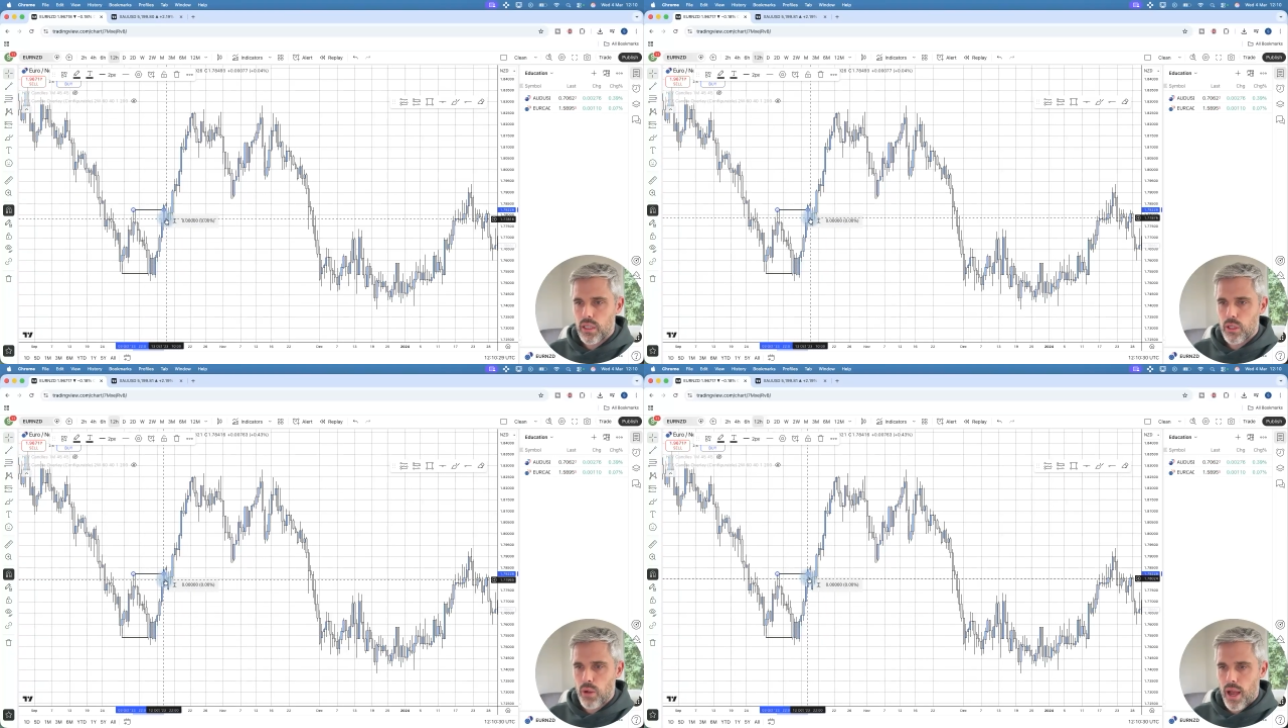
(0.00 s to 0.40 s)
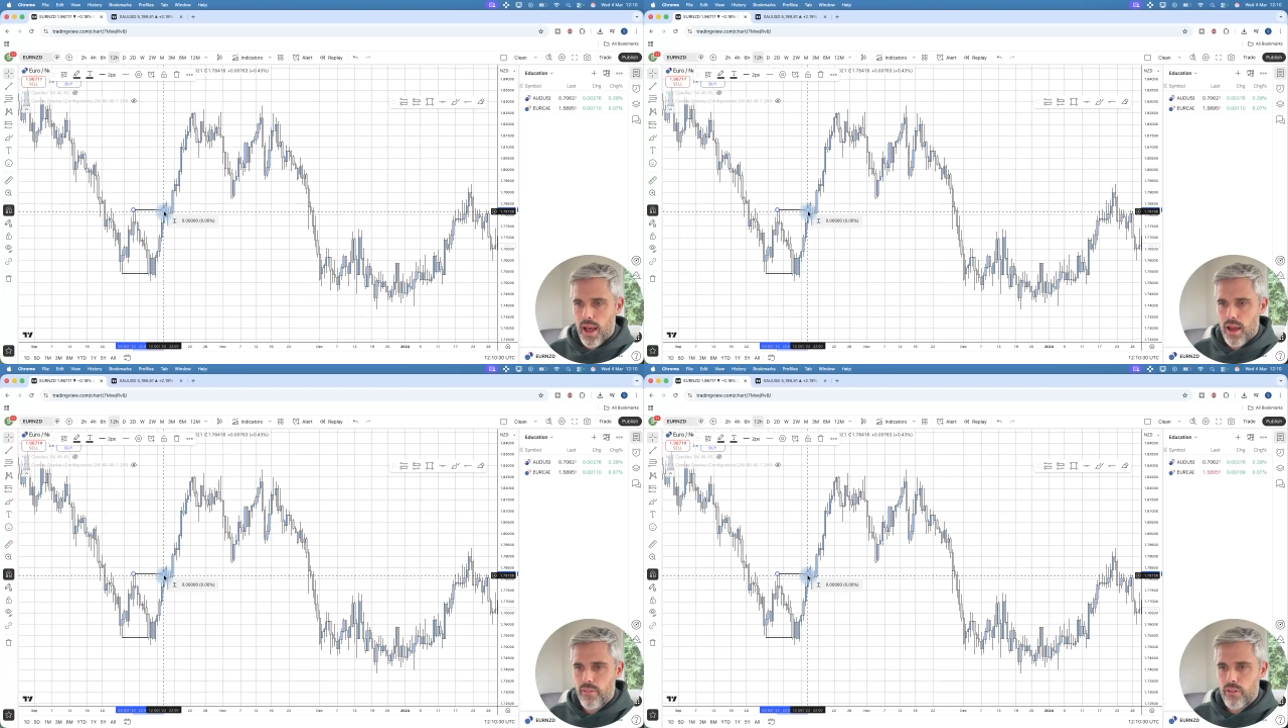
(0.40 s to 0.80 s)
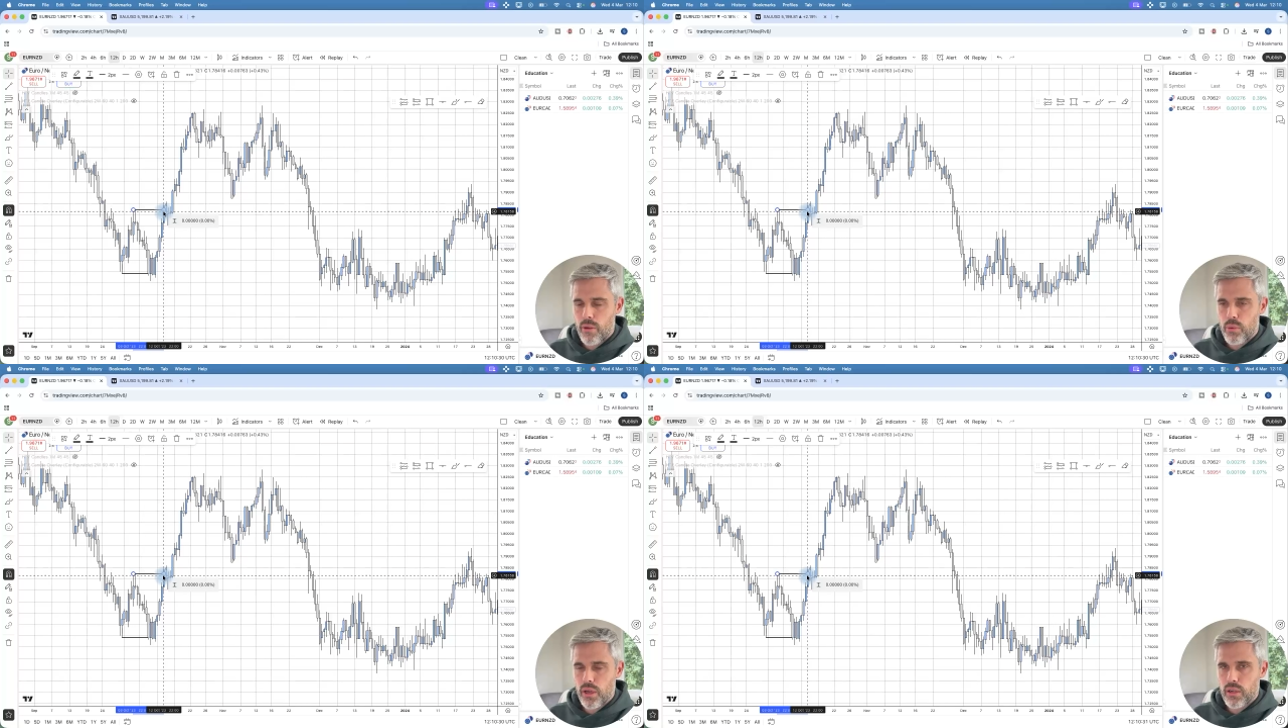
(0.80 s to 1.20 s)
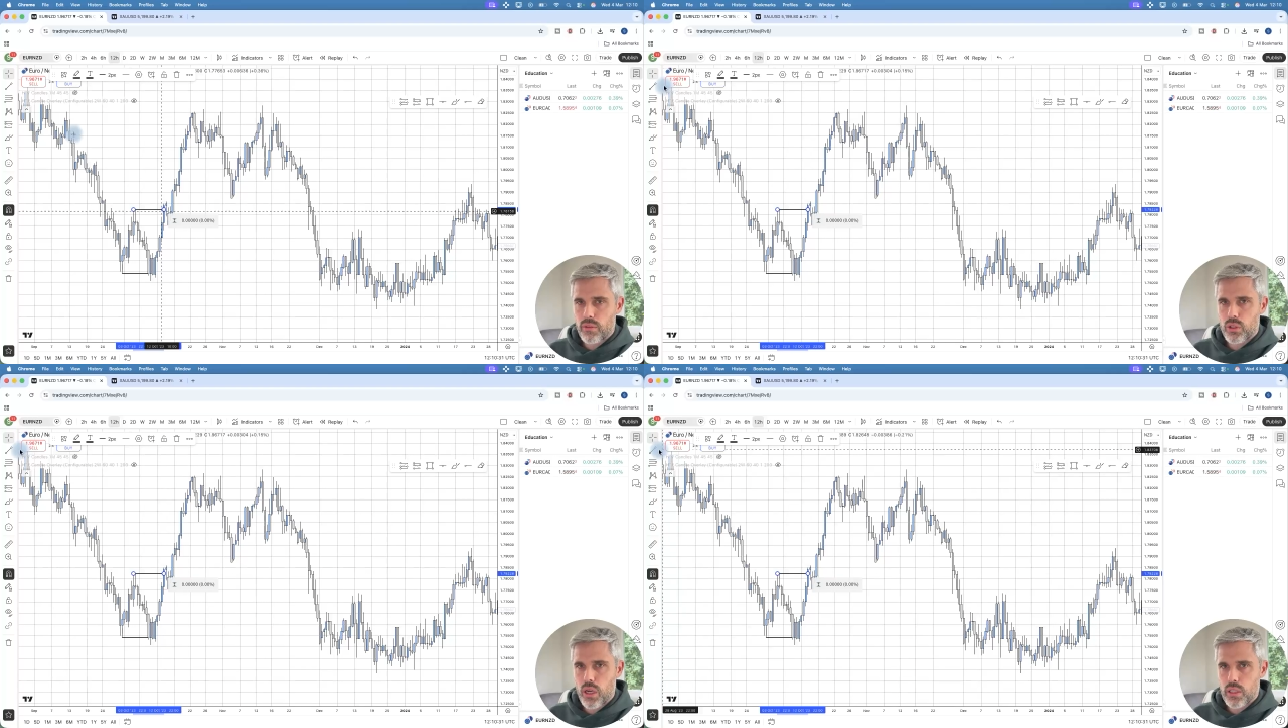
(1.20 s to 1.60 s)
you have a break
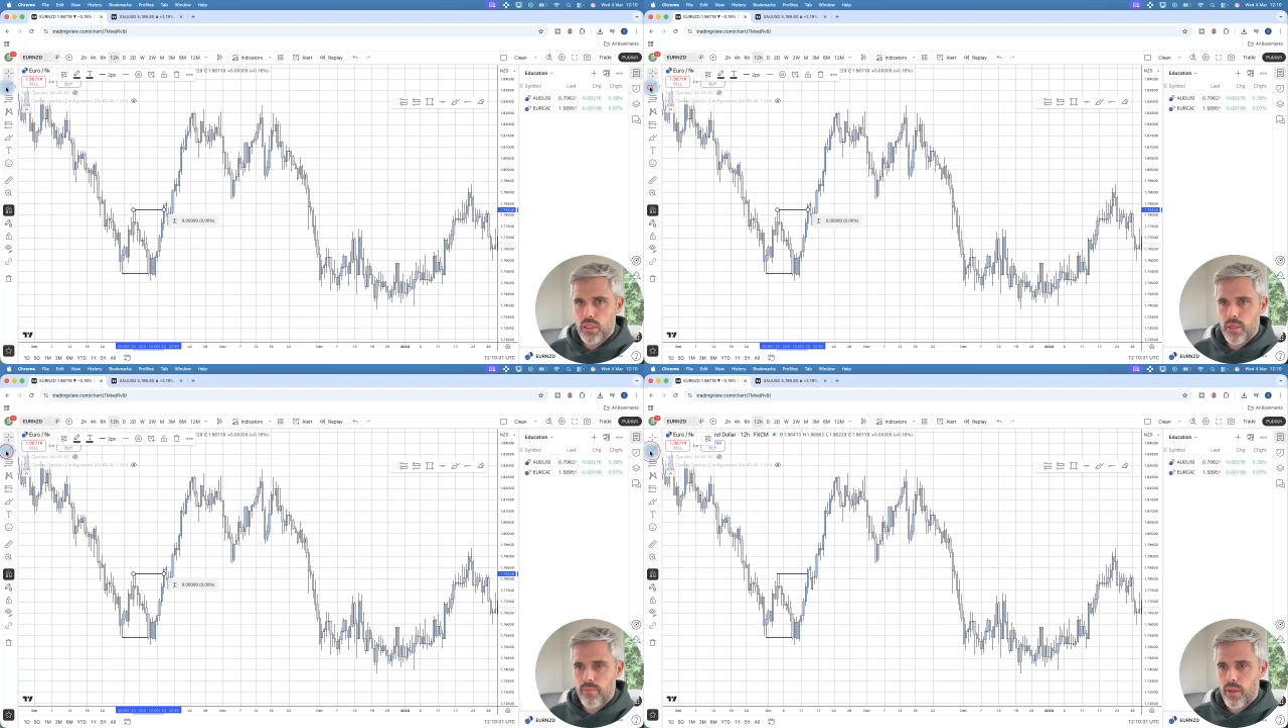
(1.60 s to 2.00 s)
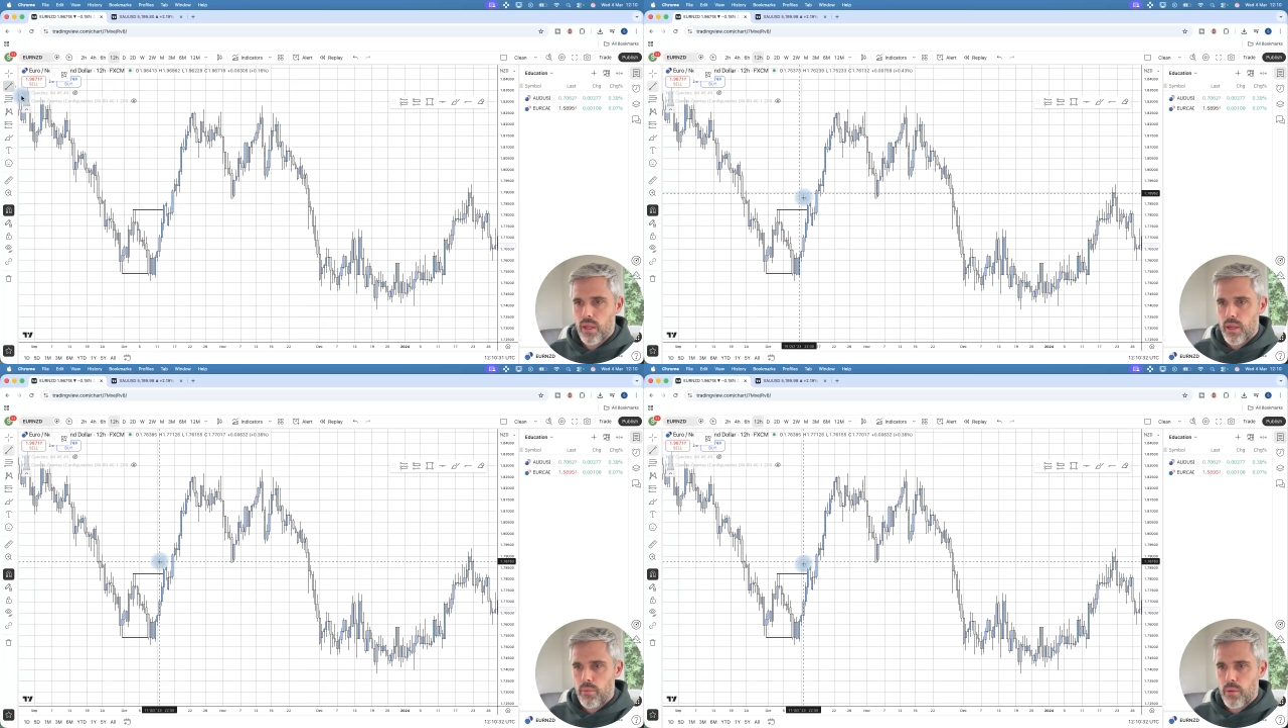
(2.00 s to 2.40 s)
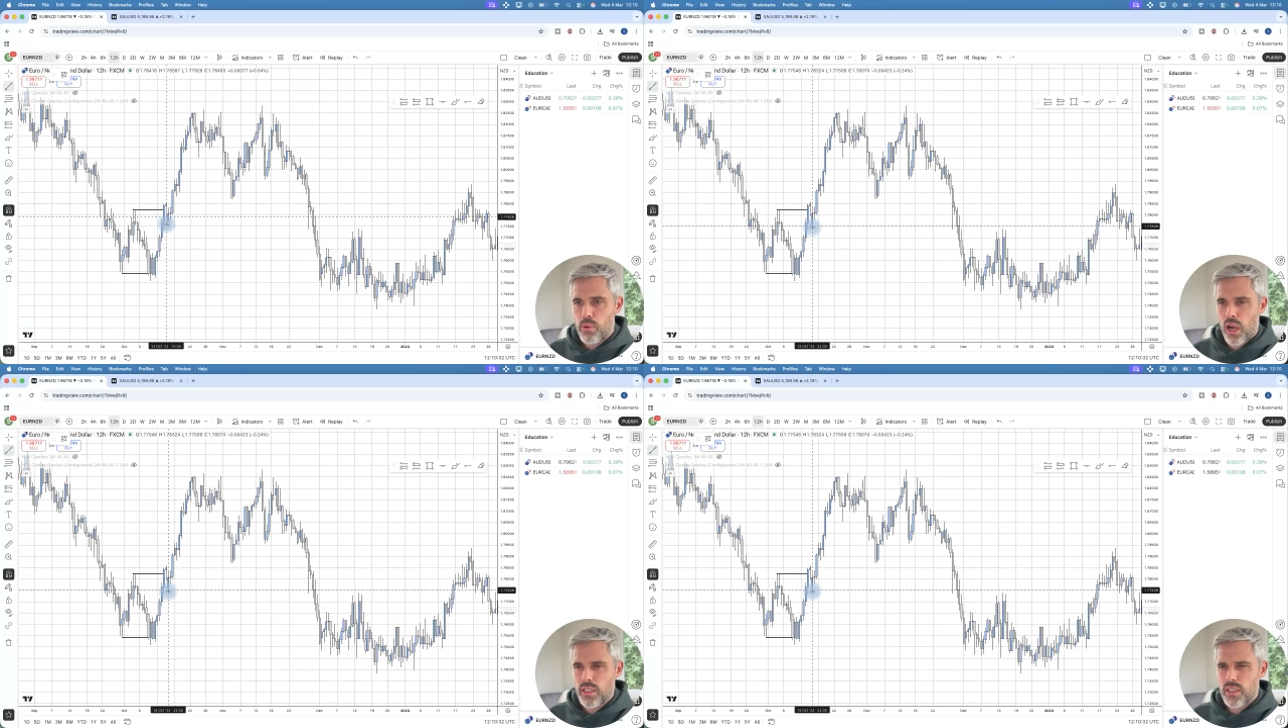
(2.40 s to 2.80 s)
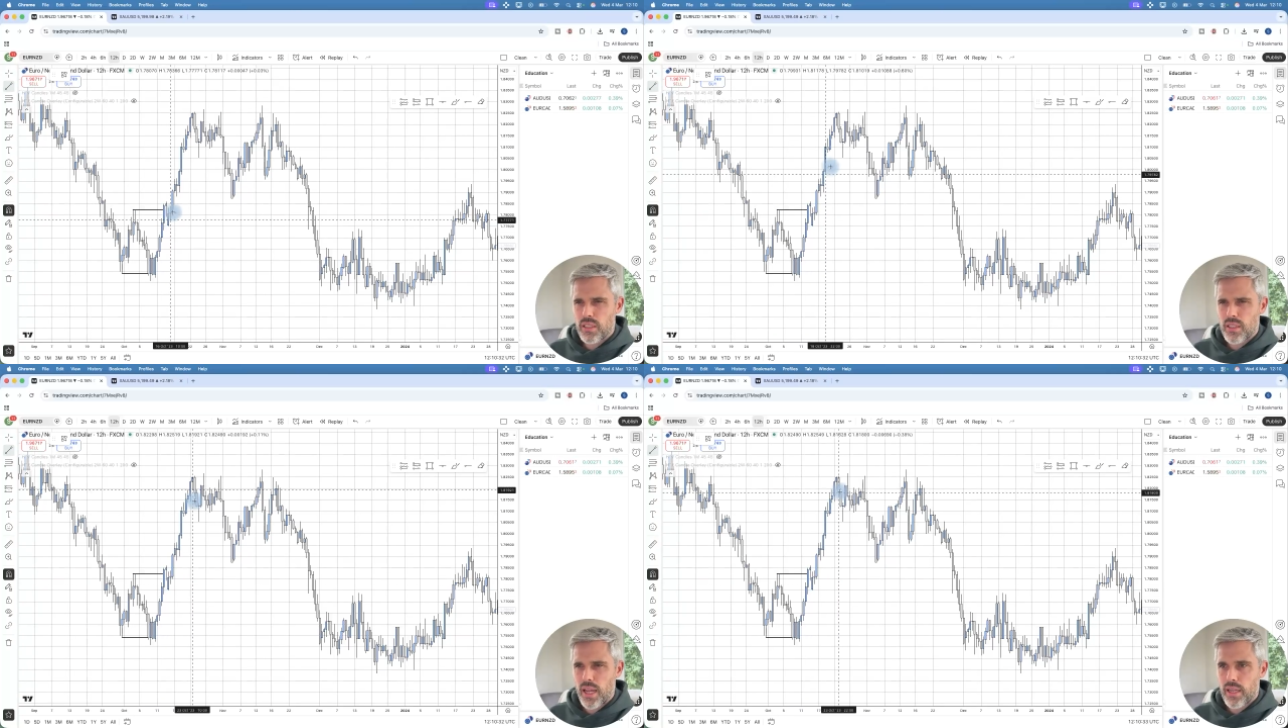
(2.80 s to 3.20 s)
of structure, but price
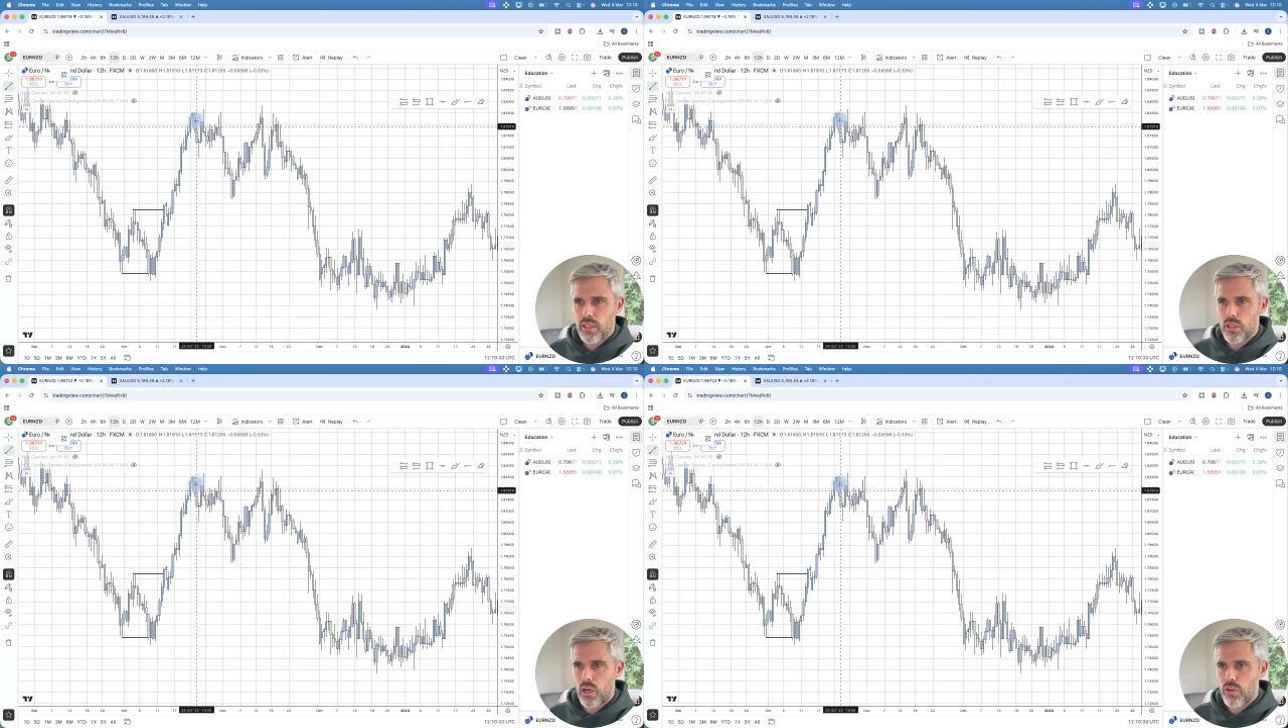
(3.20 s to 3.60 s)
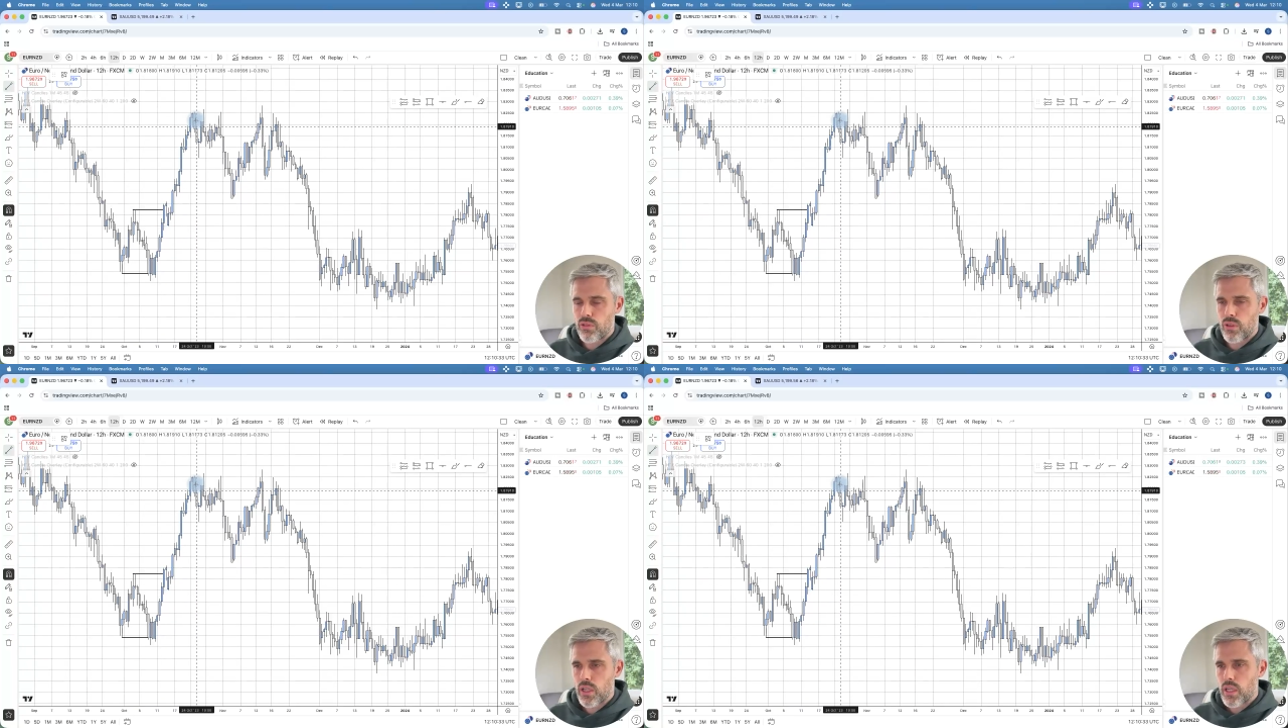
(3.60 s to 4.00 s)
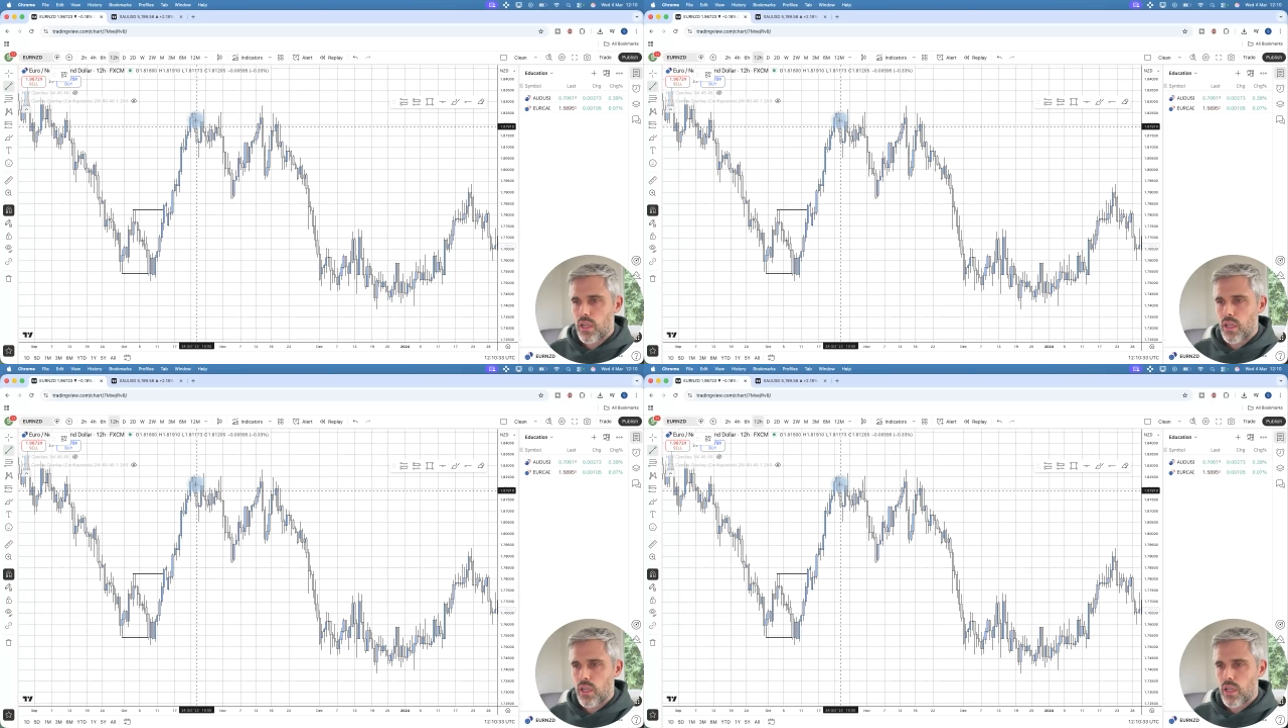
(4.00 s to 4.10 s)
just takes off.